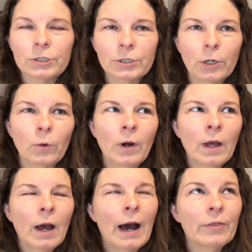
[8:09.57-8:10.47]
So
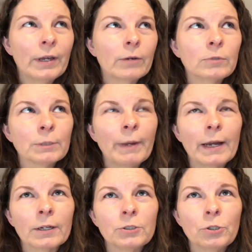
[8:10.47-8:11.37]
I think it was
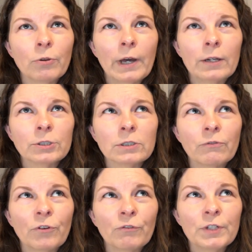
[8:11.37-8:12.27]
back in
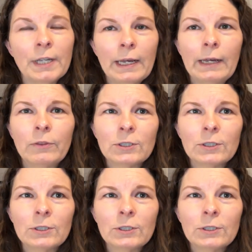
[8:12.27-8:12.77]
2015,